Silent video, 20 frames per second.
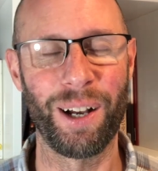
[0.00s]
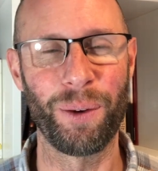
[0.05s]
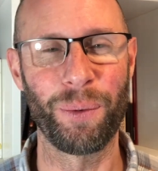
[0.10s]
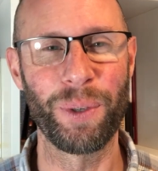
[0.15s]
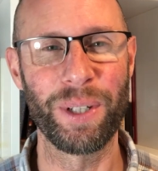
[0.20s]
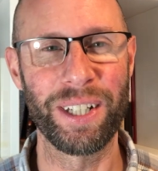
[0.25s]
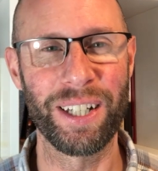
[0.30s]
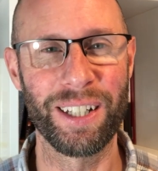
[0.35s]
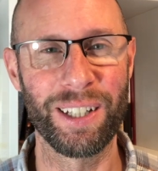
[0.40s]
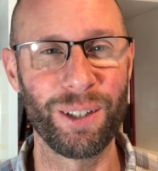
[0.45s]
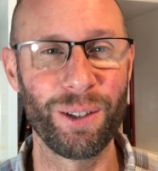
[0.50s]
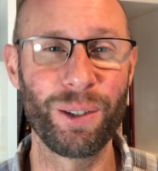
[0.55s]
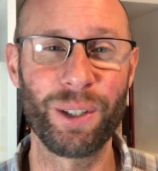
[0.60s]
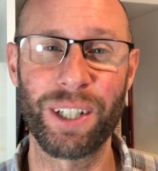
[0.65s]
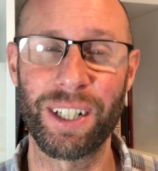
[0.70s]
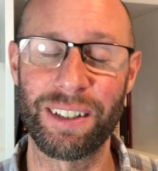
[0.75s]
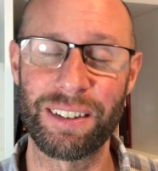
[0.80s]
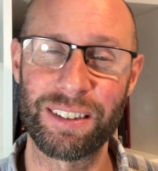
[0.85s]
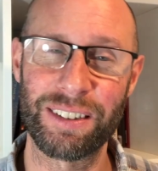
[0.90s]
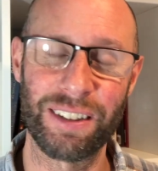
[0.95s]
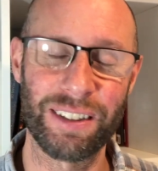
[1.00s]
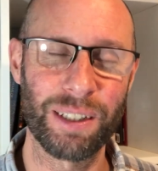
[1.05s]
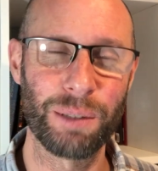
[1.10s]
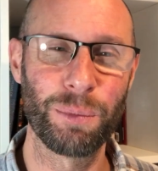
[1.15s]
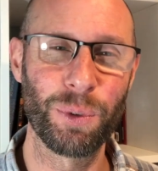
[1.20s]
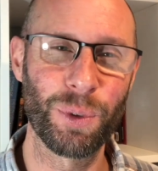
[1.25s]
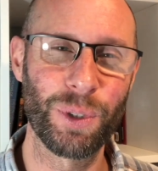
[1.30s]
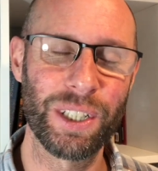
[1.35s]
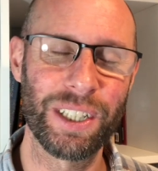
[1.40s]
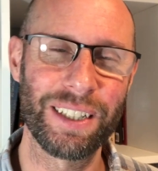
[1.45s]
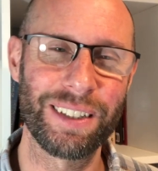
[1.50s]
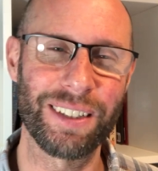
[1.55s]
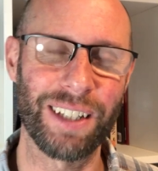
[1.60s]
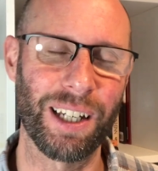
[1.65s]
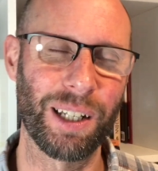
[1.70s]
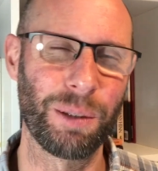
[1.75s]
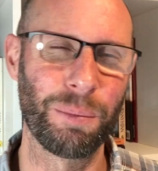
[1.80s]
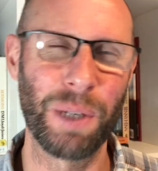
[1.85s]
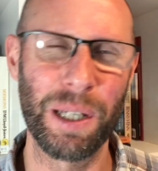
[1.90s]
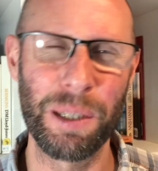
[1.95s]
We can look at Sunday mornings
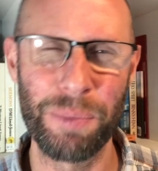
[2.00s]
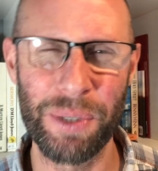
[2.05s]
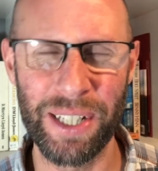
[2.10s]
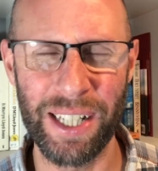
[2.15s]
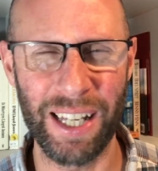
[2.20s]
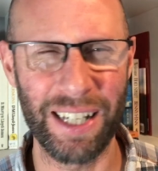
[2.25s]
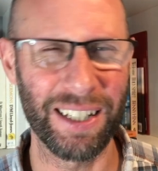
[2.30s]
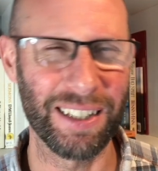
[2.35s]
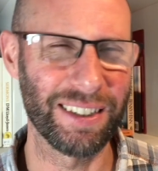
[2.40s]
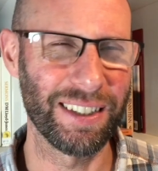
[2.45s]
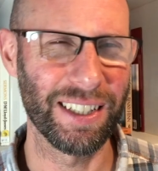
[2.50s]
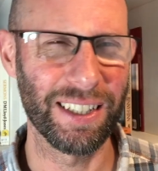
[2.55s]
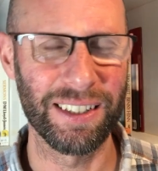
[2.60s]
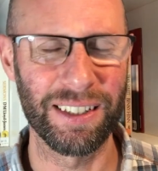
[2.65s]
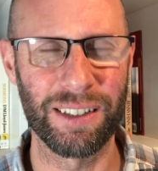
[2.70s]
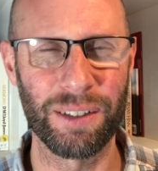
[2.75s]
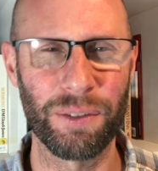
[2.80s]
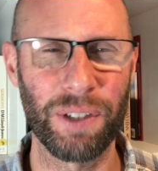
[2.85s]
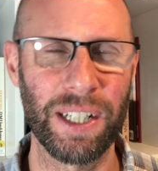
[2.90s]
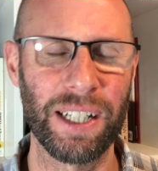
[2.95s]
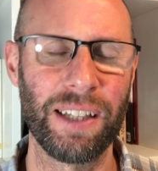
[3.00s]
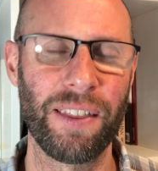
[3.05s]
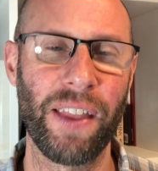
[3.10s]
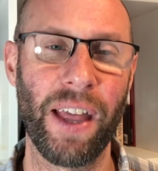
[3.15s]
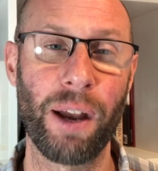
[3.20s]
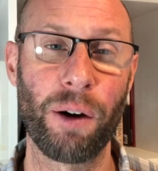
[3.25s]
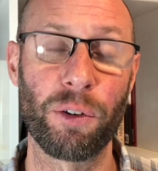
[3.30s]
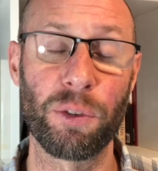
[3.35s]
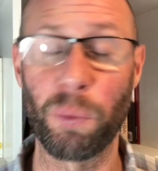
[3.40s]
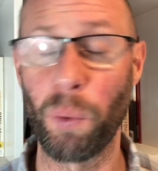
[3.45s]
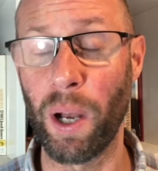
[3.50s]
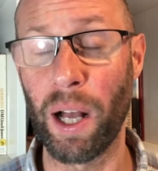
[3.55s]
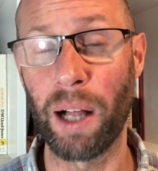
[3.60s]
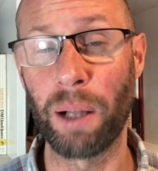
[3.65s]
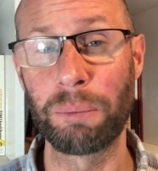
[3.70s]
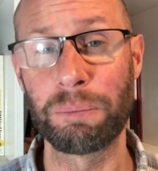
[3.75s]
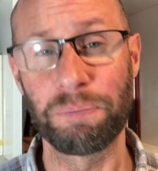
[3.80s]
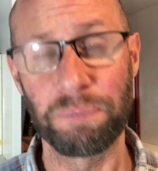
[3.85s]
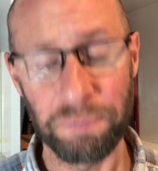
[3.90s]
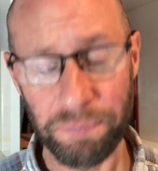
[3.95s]
and maybe getting a ticketed event in there as well.